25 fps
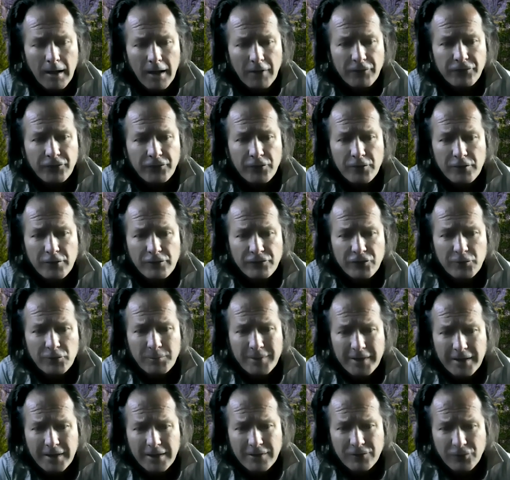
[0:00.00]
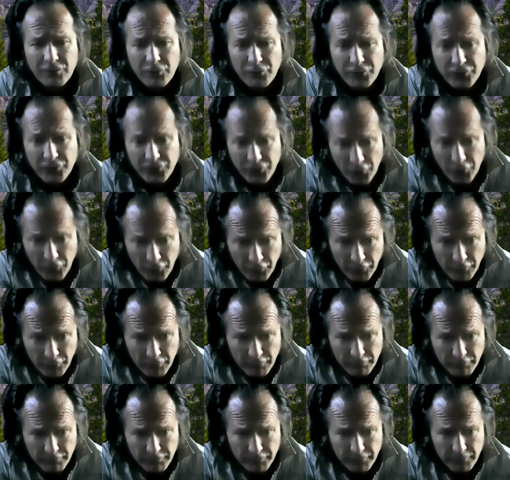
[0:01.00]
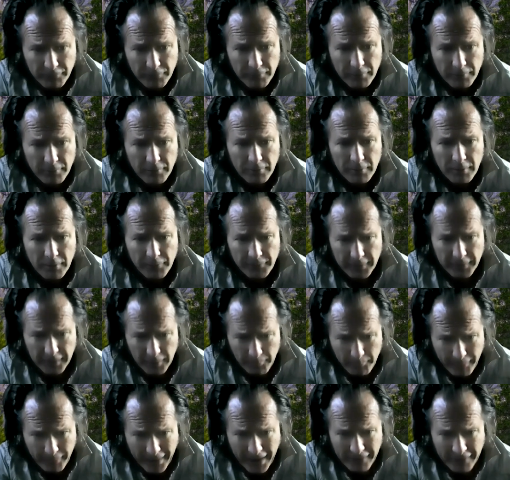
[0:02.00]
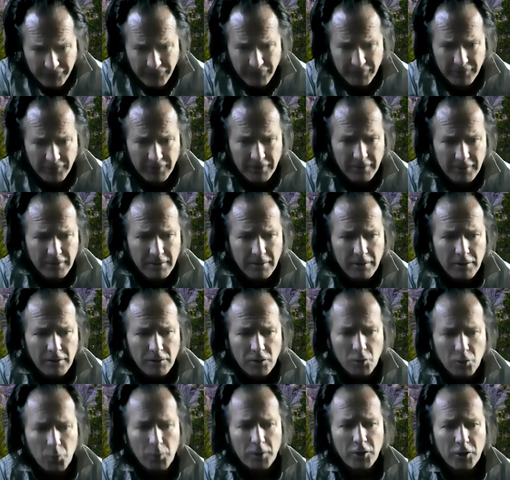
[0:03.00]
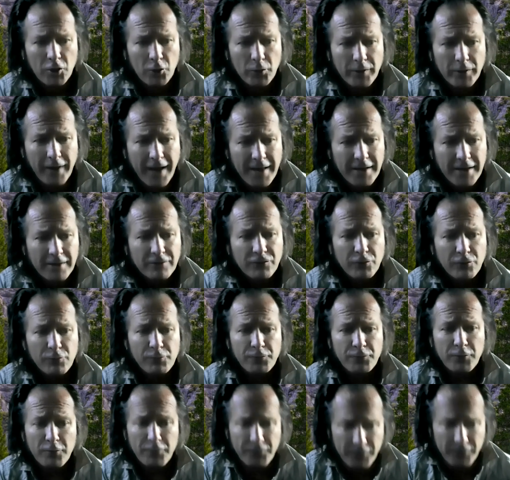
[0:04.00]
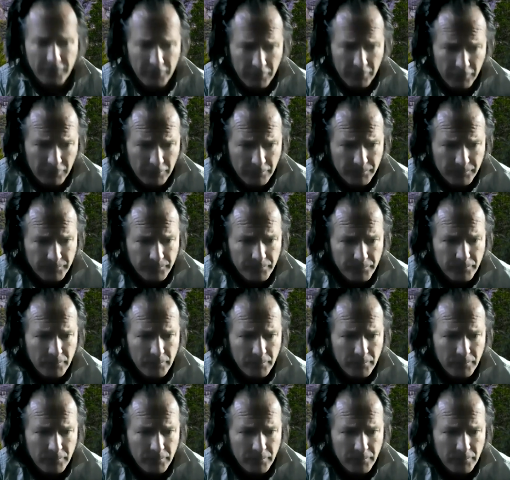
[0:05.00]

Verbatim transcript: As soon as you begin to serve in the capacity you were created to fulfill,